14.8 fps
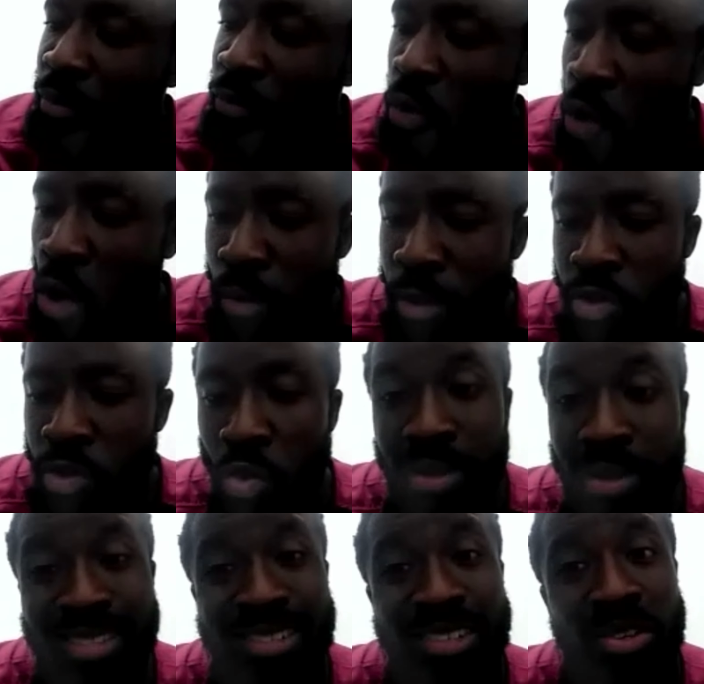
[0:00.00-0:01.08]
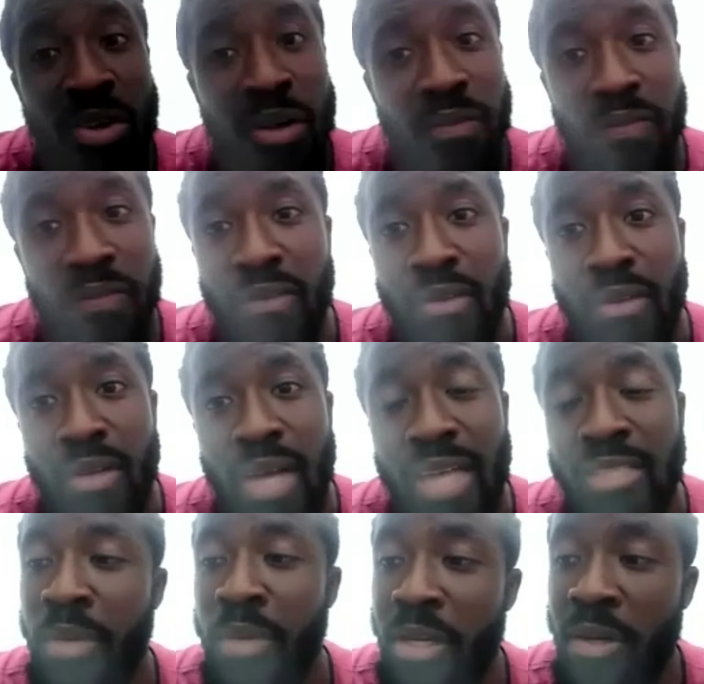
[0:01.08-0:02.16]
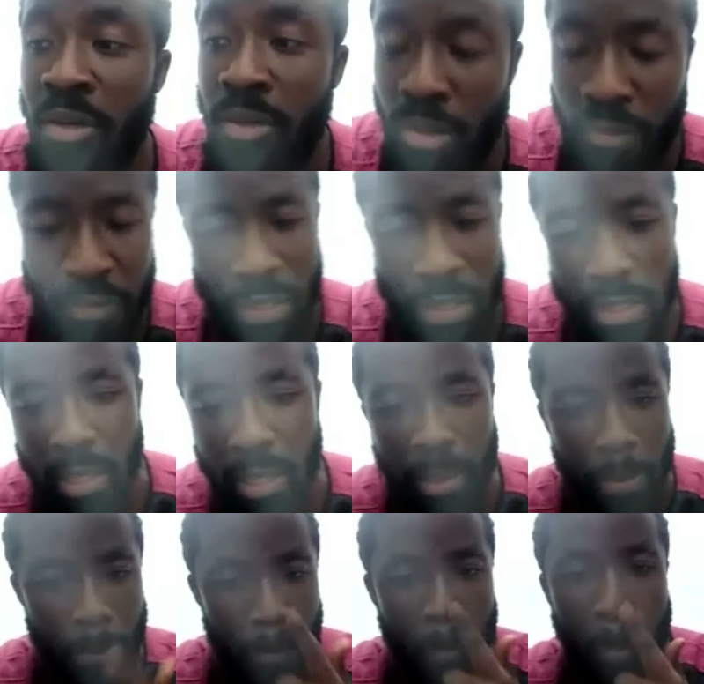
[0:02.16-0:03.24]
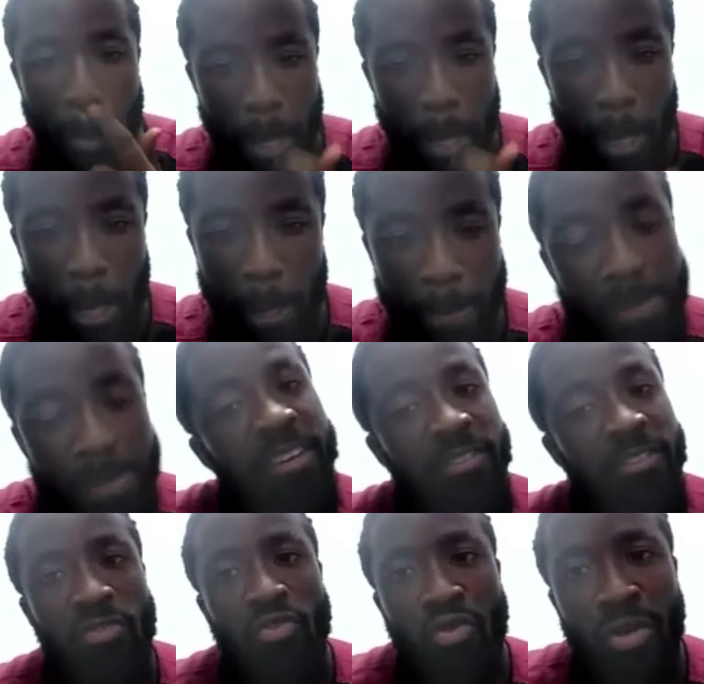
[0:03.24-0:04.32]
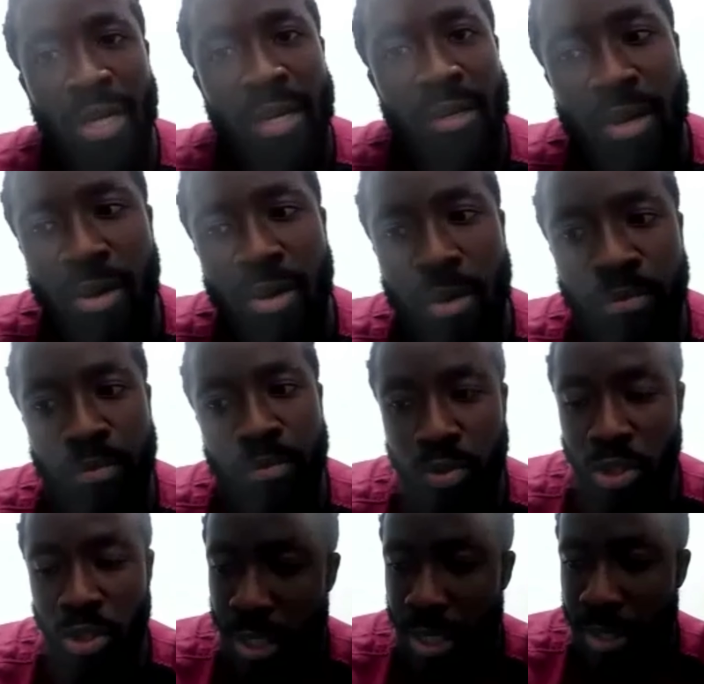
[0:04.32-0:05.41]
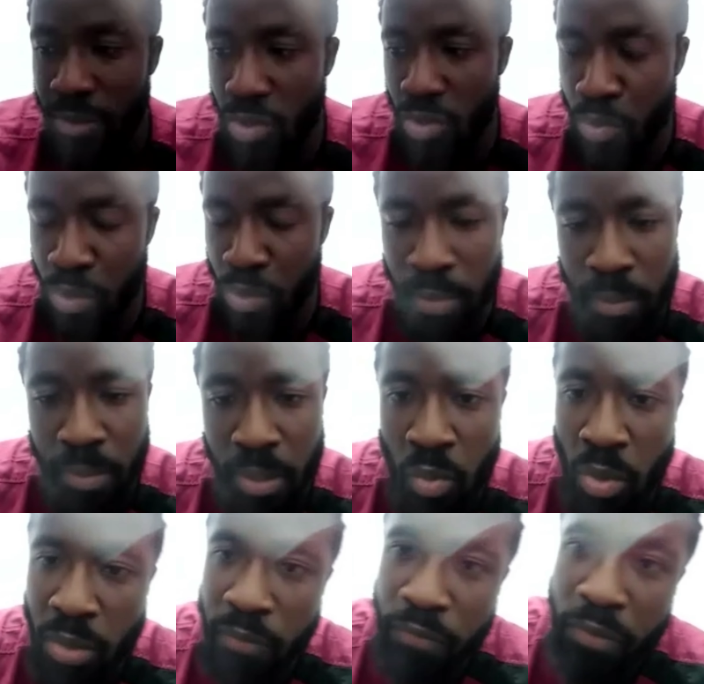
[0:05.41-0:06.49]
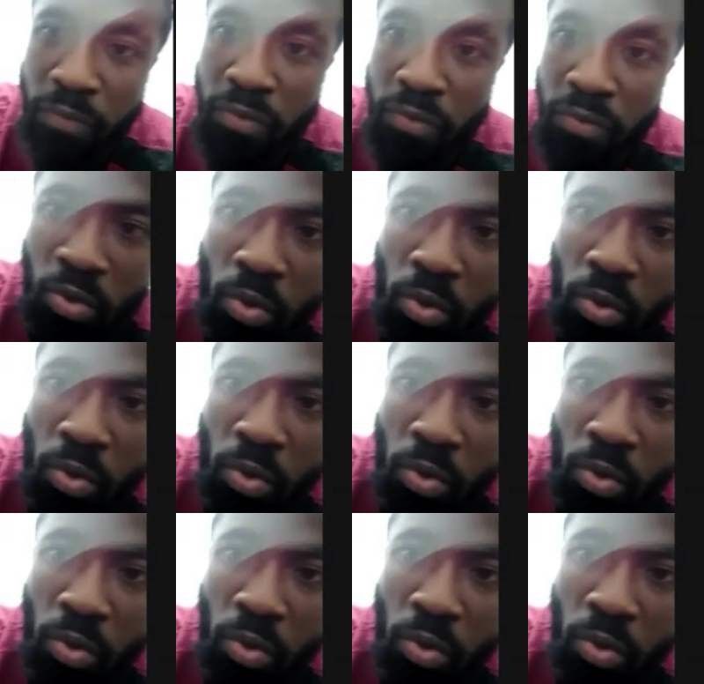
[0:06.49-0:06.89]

if you're coming towards the north as a medical officer, um, yes, you could now appreciate to probably 150,